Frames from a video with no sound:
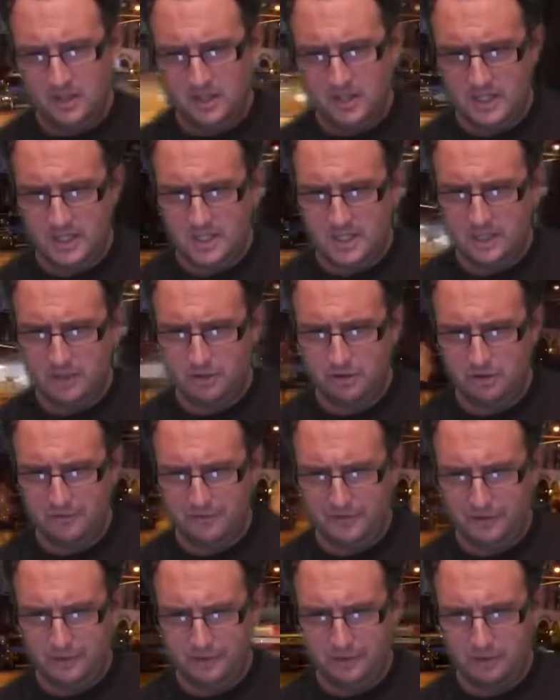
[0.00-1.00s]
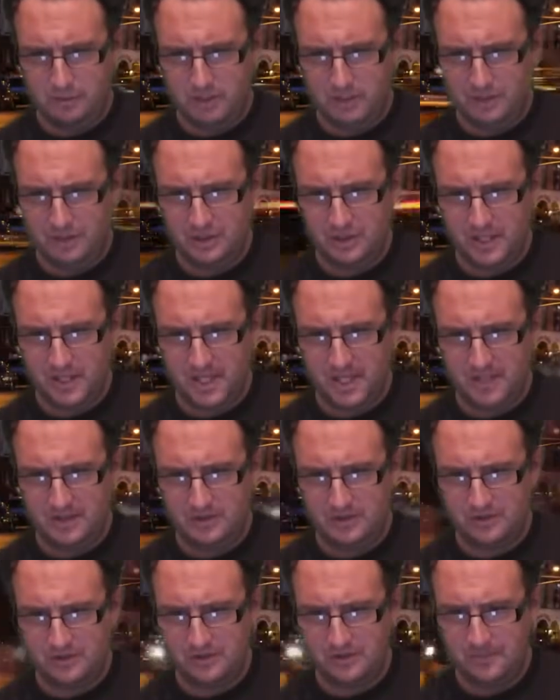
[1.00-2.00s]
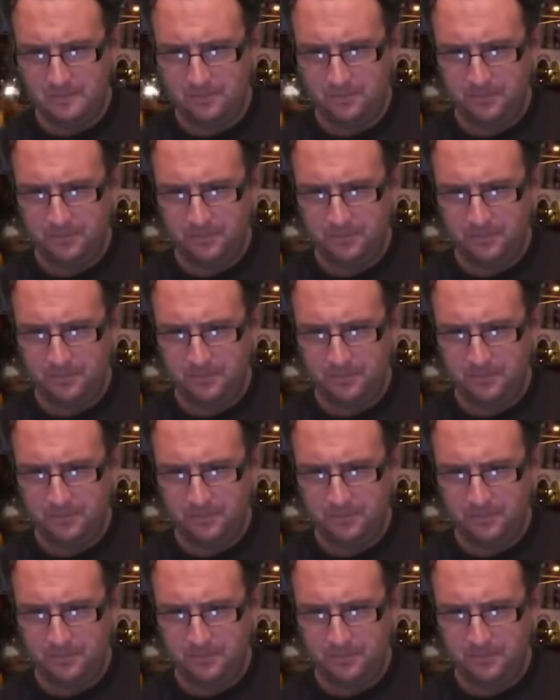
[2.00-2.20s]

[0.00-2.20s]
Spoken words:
And your first question is,